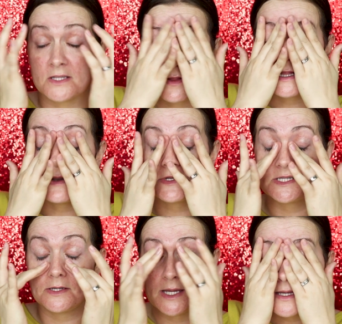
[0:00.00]
So the
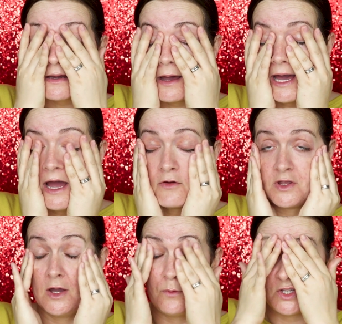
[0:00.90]
Clarisonic
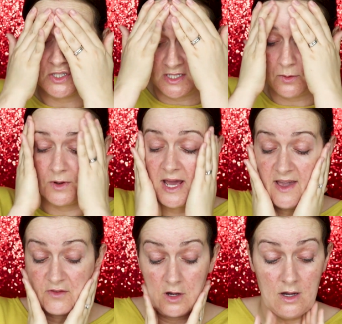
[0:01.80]
Aria, which is the one
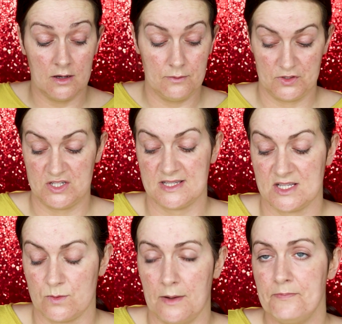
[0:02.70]
I've got, which is
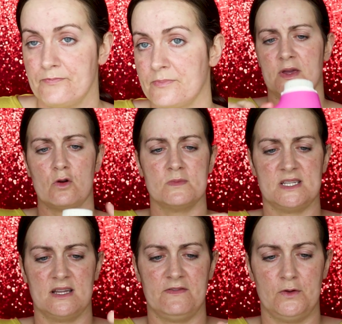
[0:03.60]
this one, it comes in
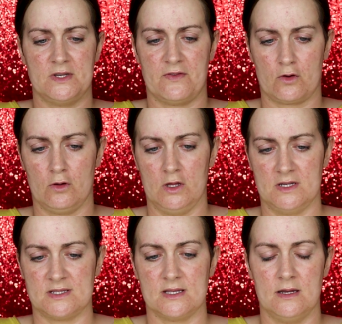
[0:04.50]
a few different
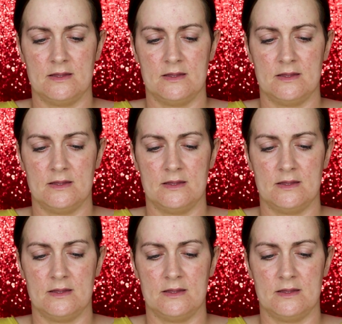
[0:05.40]
colours.